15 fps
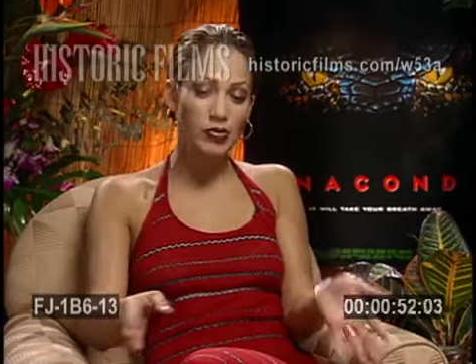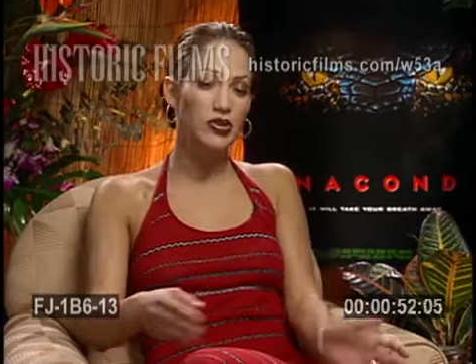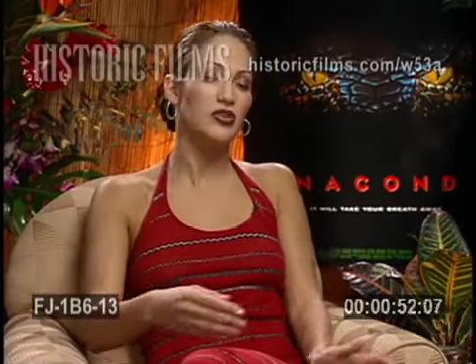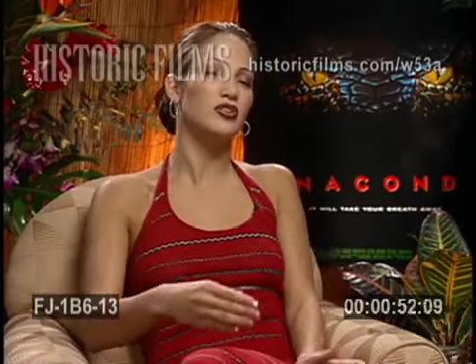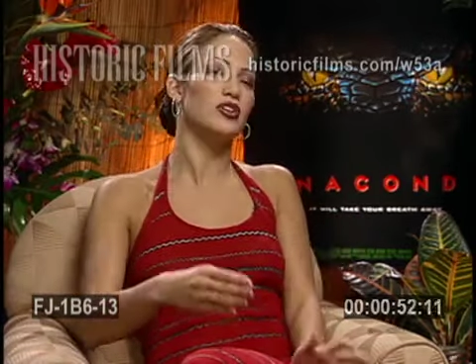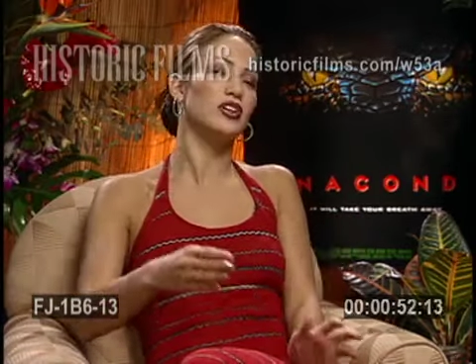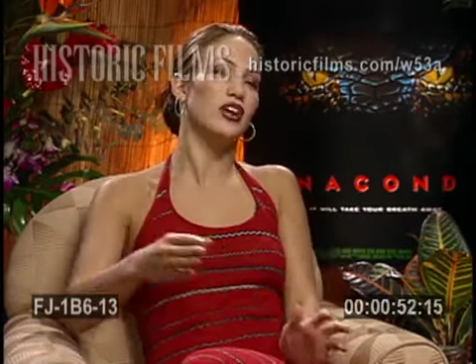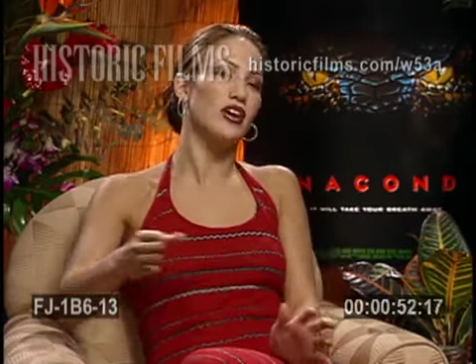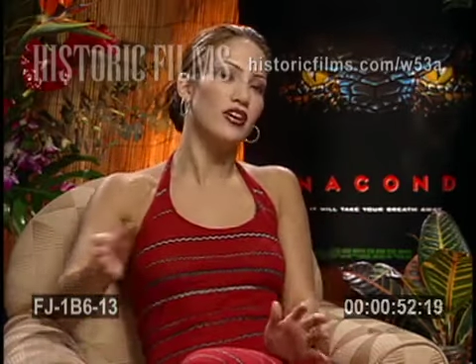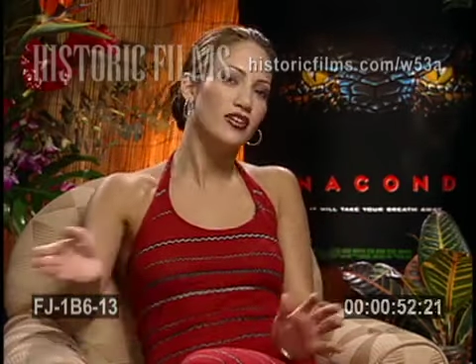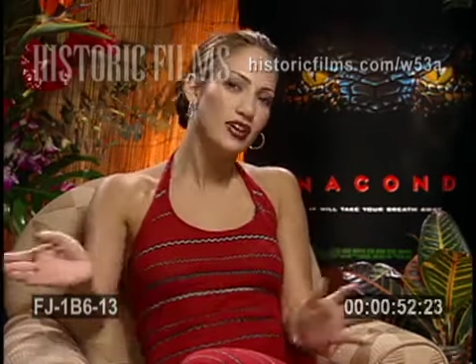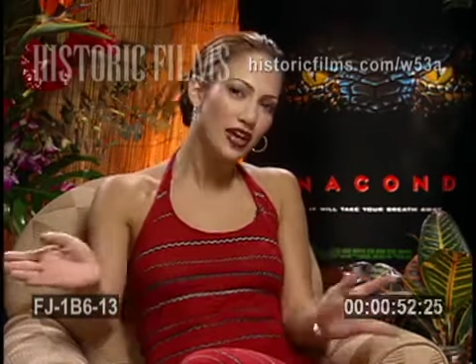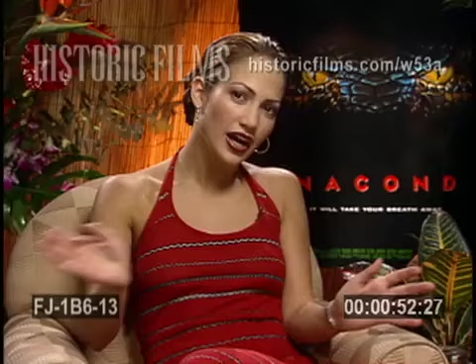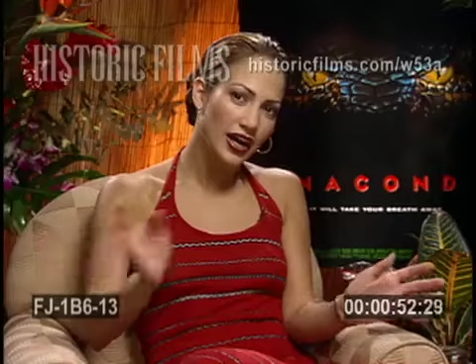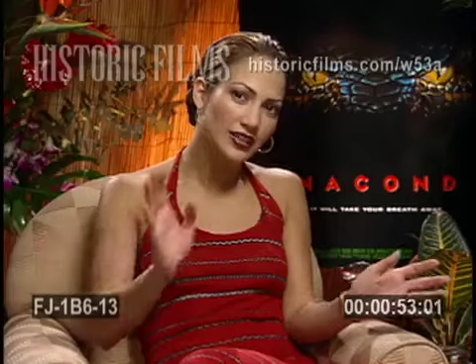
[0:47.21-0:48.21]
poo. You know,
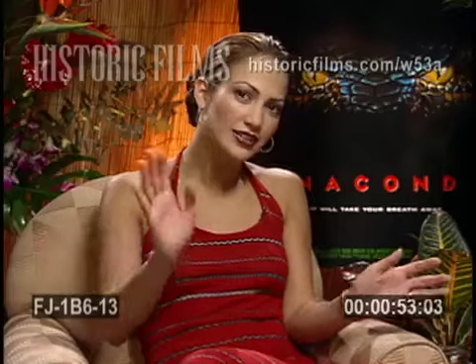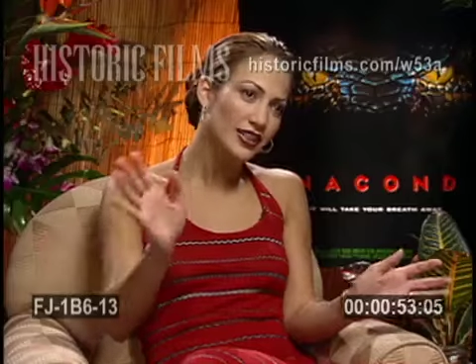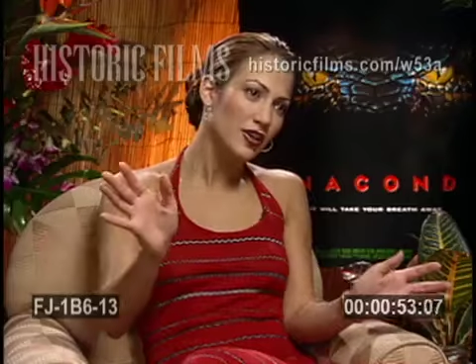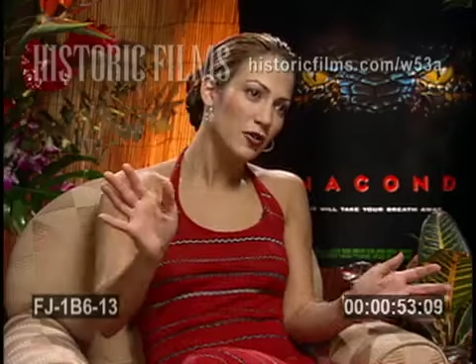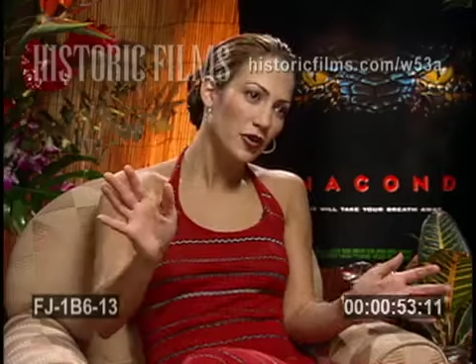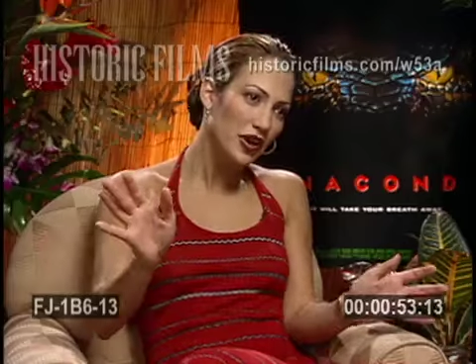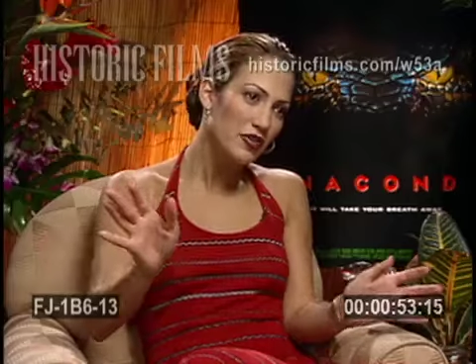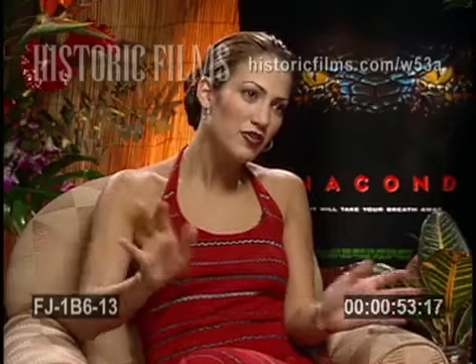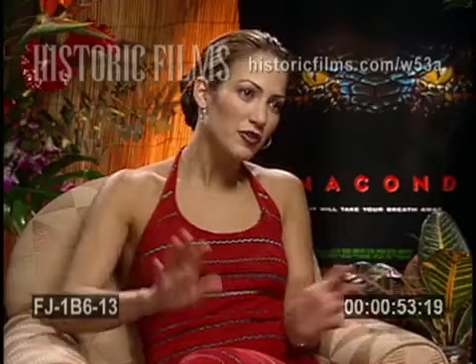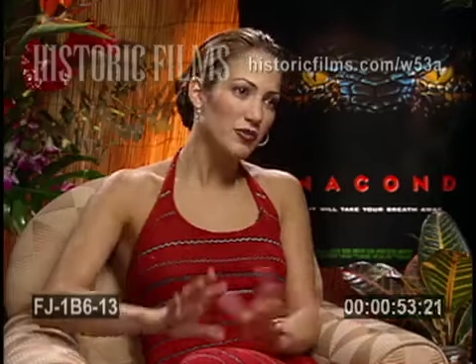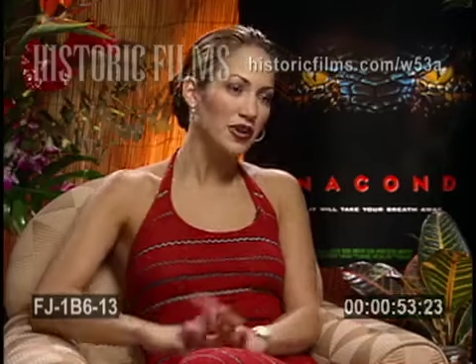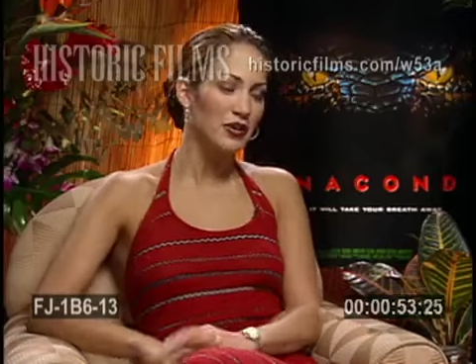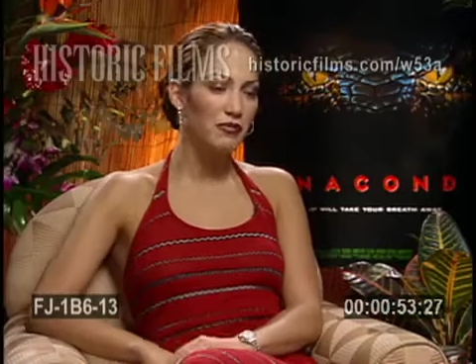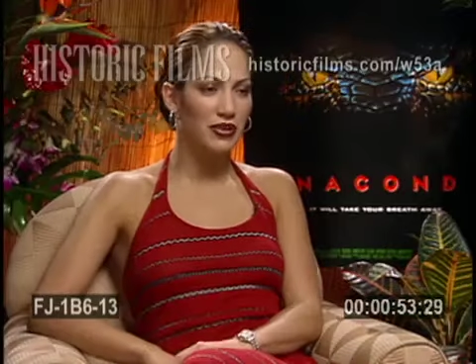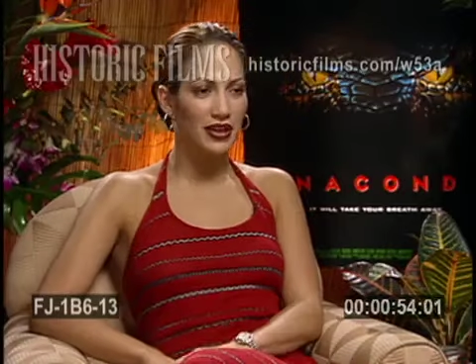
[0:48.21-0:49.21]
I stay away from
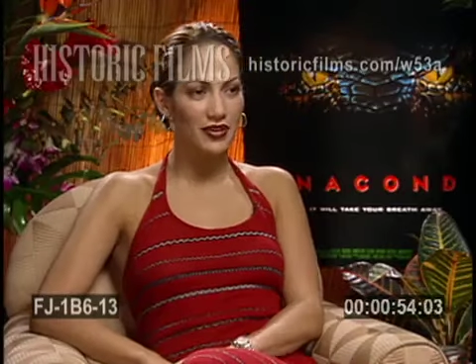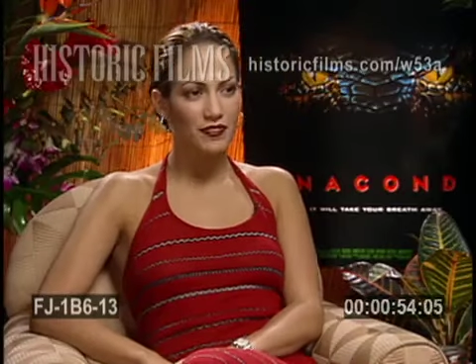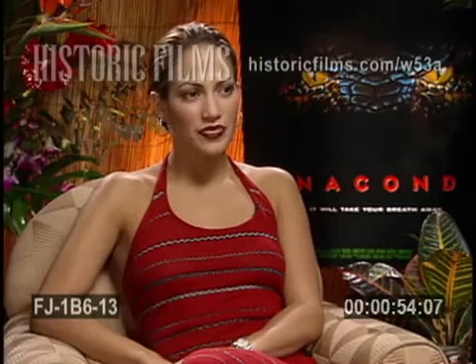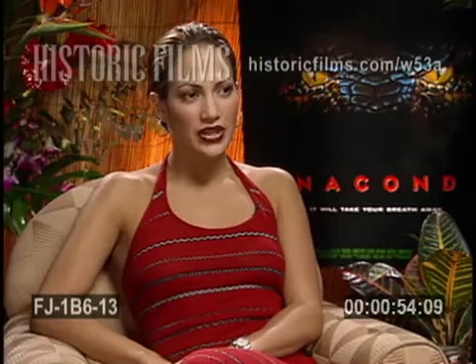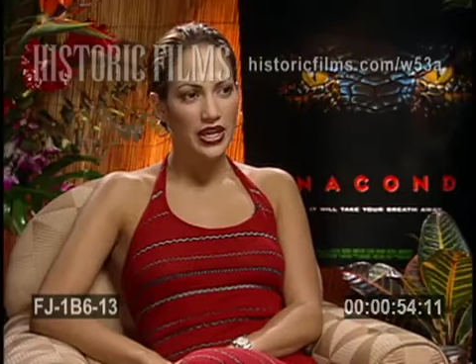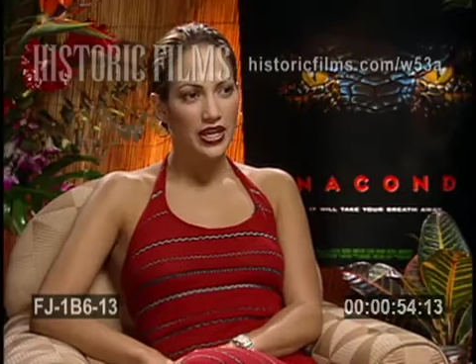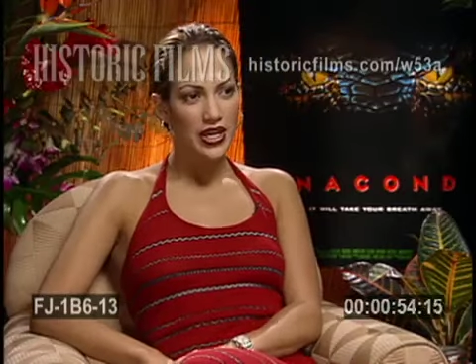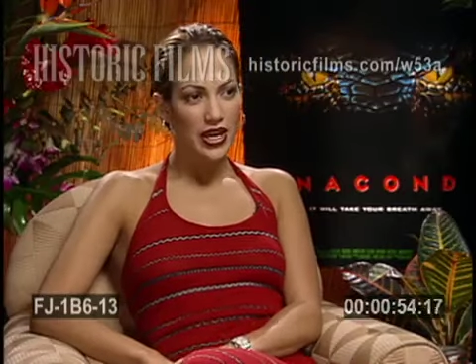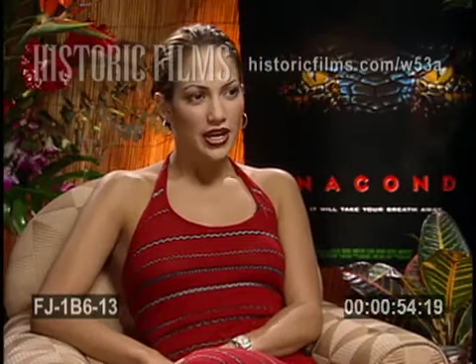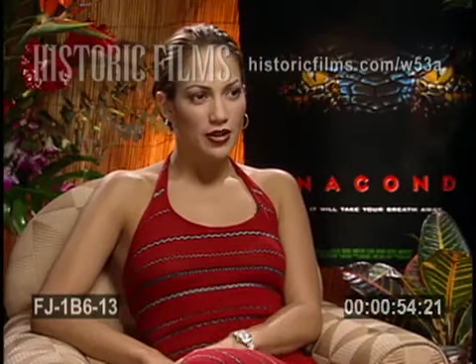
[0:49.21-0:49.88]
them, but mm-hmm.